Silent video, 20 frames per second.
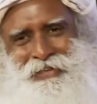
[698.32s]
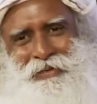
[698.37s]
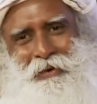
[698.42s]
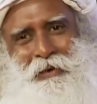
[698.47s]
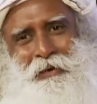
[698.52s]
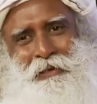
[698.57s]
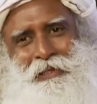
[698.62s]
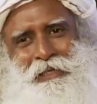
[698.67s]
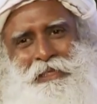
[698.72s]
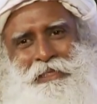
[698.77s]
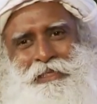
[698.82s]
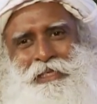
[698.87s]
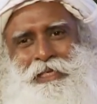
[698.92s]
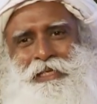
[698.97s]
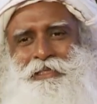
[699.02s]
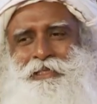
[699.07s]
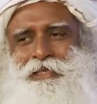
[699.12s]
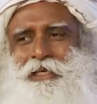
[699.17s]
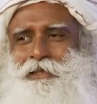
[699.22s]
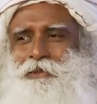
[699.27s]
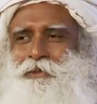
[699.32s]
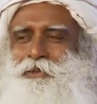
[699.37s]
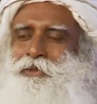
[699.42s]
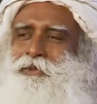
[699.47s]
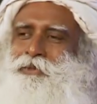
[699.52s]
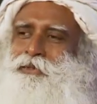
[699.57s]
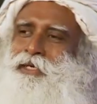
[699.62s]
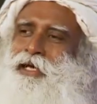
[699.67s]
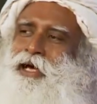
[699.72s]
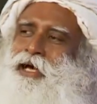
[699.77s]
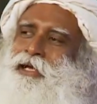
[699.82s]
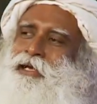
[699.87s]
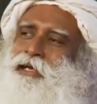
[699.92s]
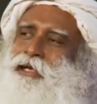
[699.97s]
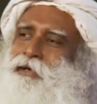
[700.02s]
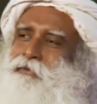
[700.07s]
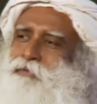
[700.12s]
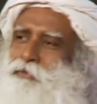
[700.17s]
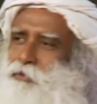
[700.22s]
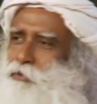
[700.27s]
All these days they used to say, I
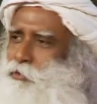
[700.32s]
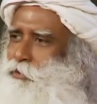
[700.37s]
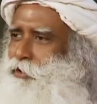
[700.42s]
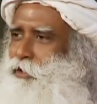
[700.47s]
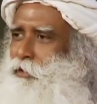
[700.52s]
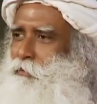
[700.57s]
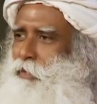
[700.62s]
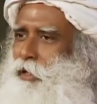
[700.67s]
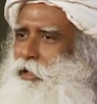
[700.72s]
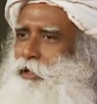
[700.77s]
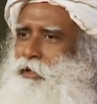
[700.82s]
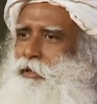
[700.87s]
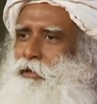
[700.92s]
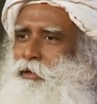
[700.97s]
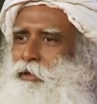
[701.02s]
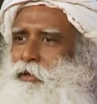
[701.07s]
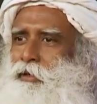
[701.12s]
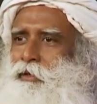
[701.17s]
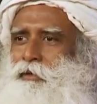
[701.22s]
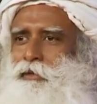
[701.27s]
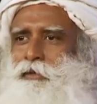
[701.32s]
love you to somebody.